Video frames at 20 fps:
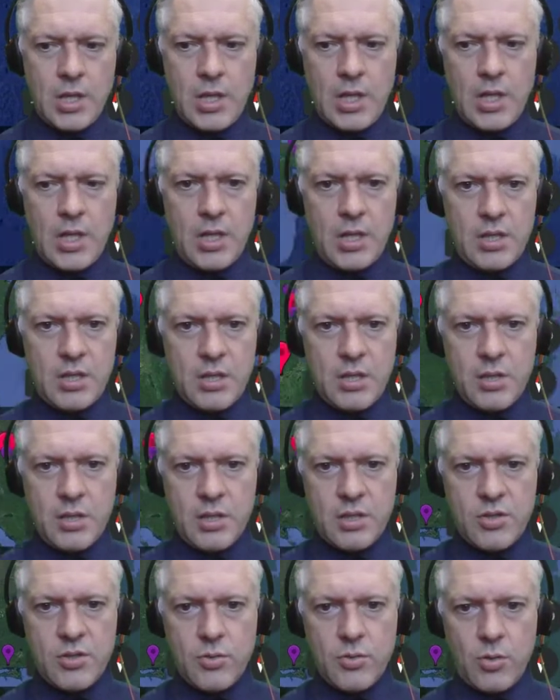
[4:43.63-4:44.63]
And
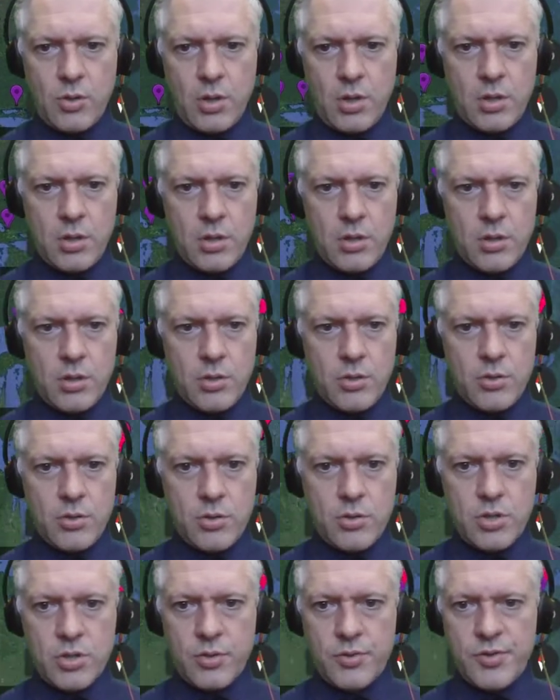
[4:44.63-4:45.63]
this tour
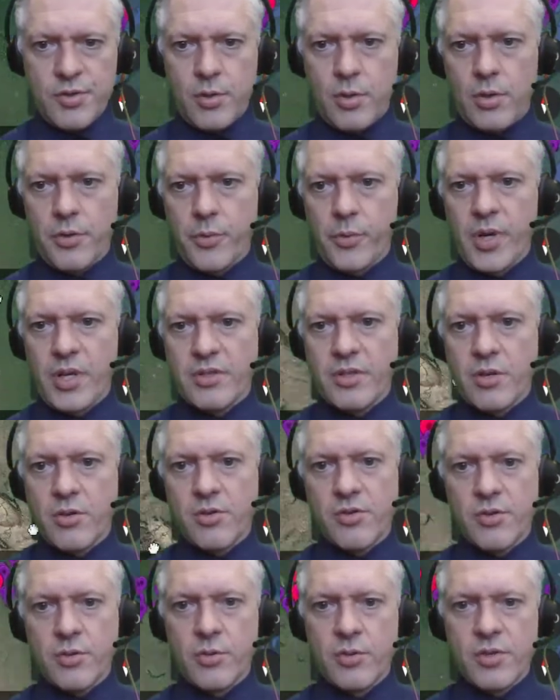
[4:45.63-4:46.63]
shows you all the
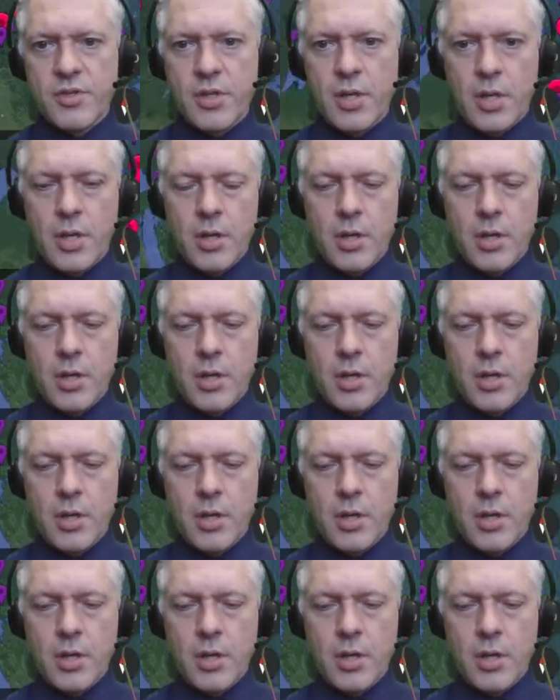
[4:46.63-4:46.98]
residential schools.